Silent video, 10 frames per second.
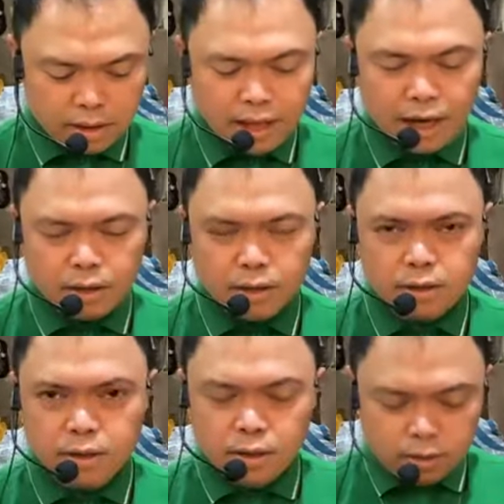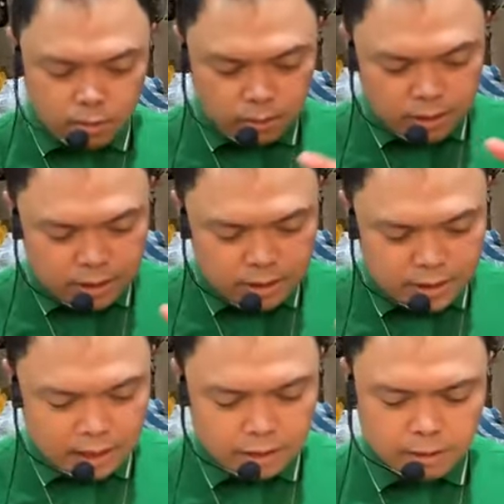there to
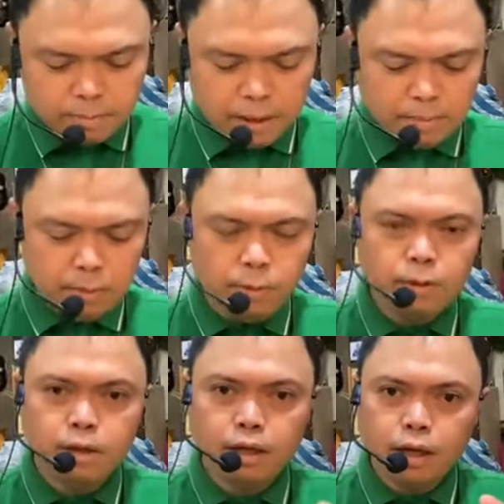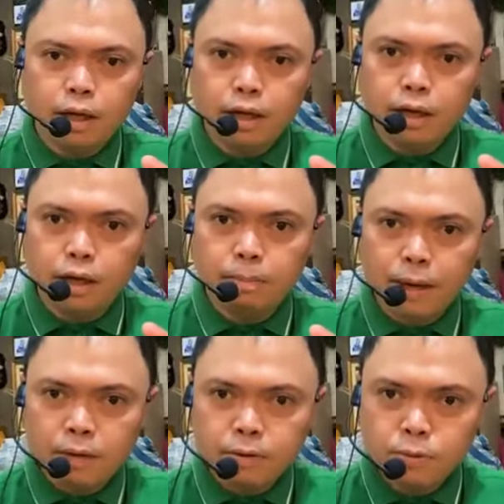tell the people
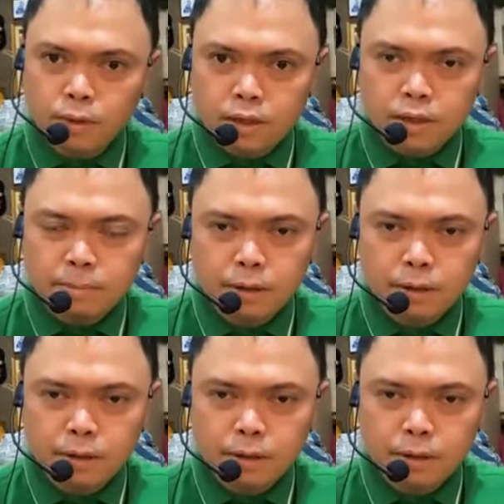about what?